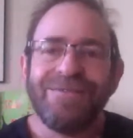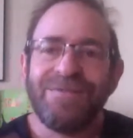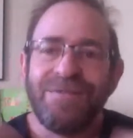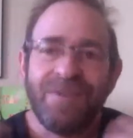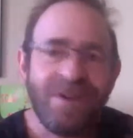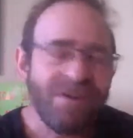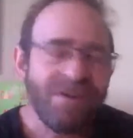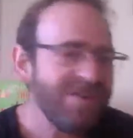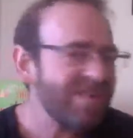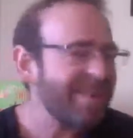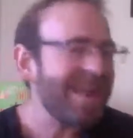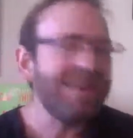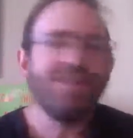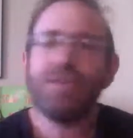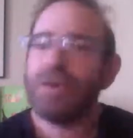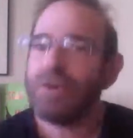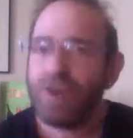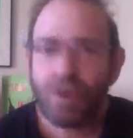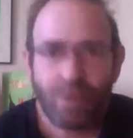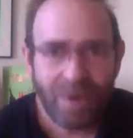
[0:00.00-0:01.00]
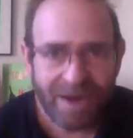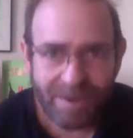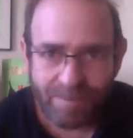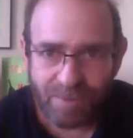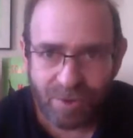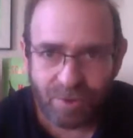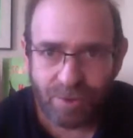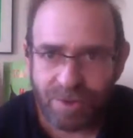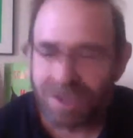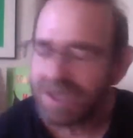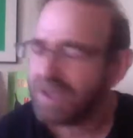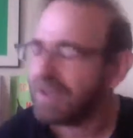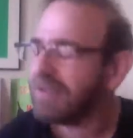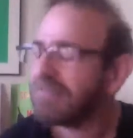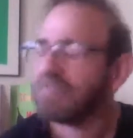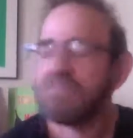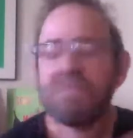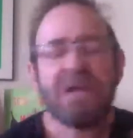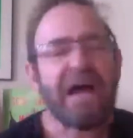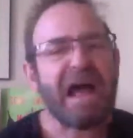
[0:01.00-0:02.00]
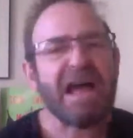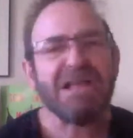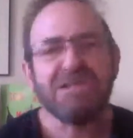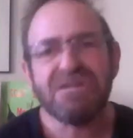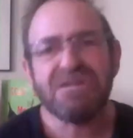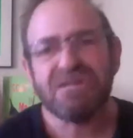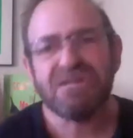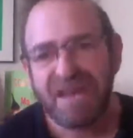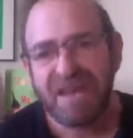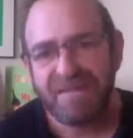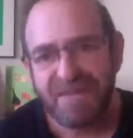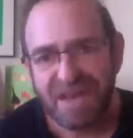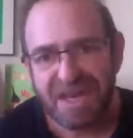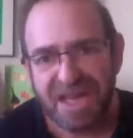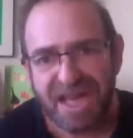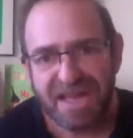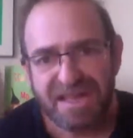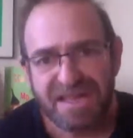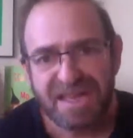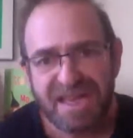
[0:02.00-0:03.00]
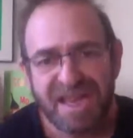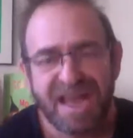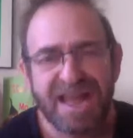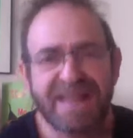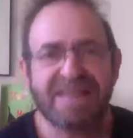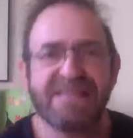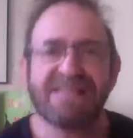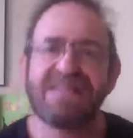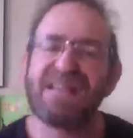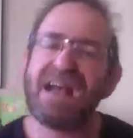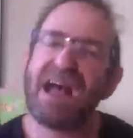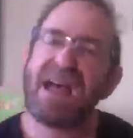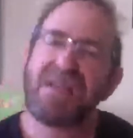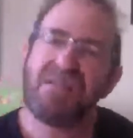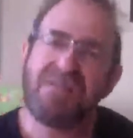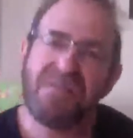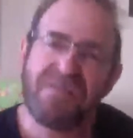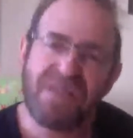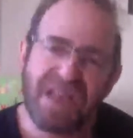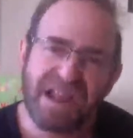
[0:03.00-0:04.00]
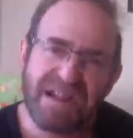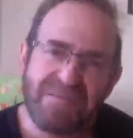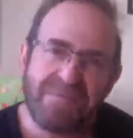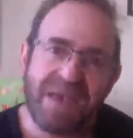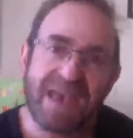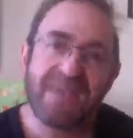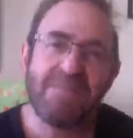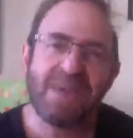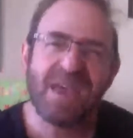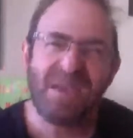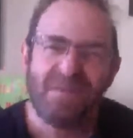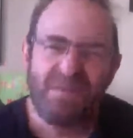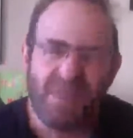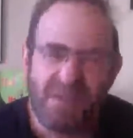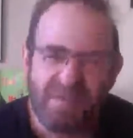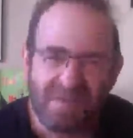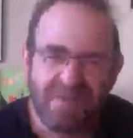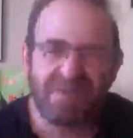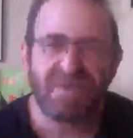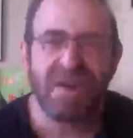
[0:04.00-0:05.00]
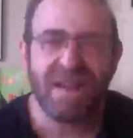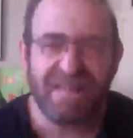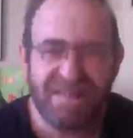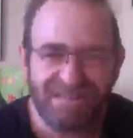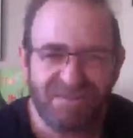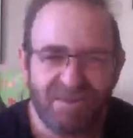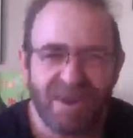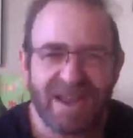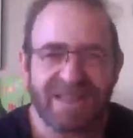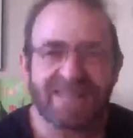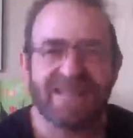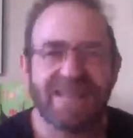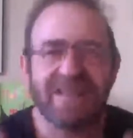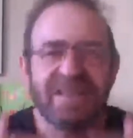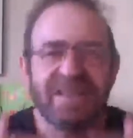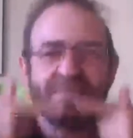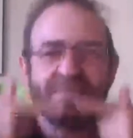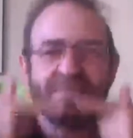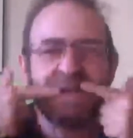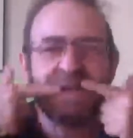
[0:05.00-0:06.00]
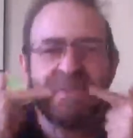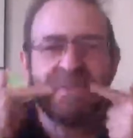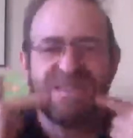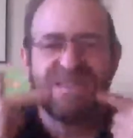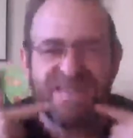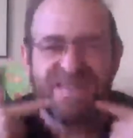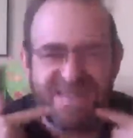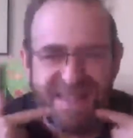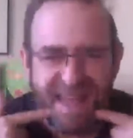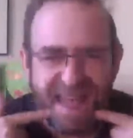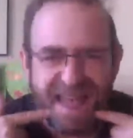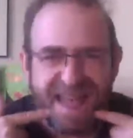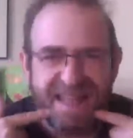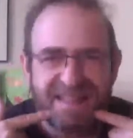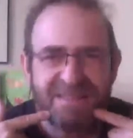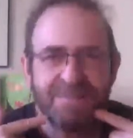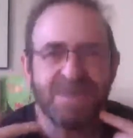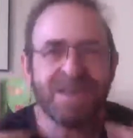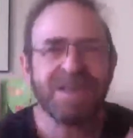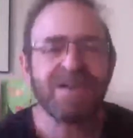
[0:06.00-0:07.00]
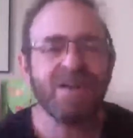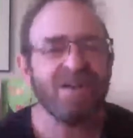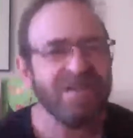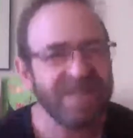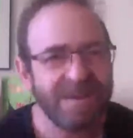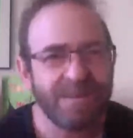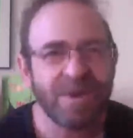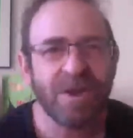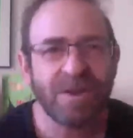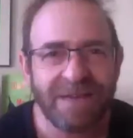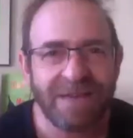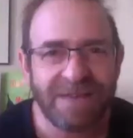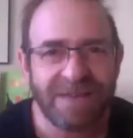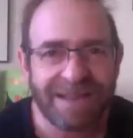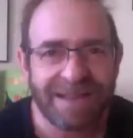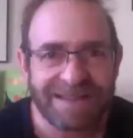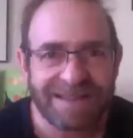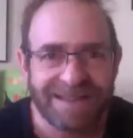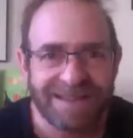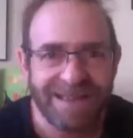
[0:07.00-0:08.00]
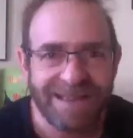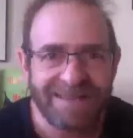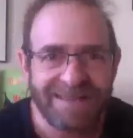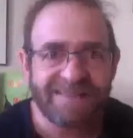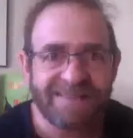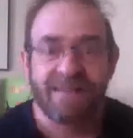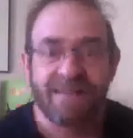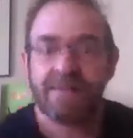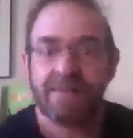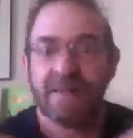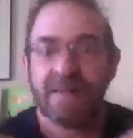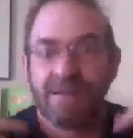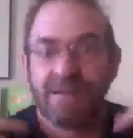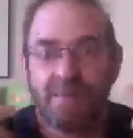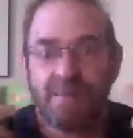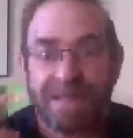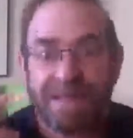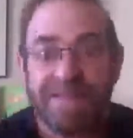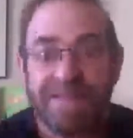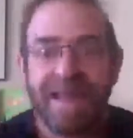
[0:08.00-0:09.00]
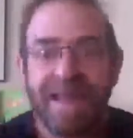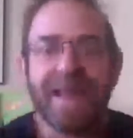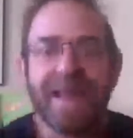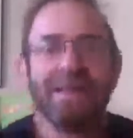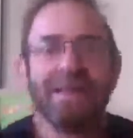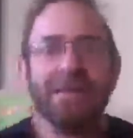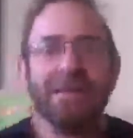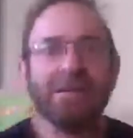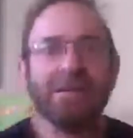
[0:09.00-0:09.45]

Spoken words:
First, I don't know what I'm doing. I don't have any ideas. I feel maybe even frustrated, maybe sad because I'm not having ideas. But then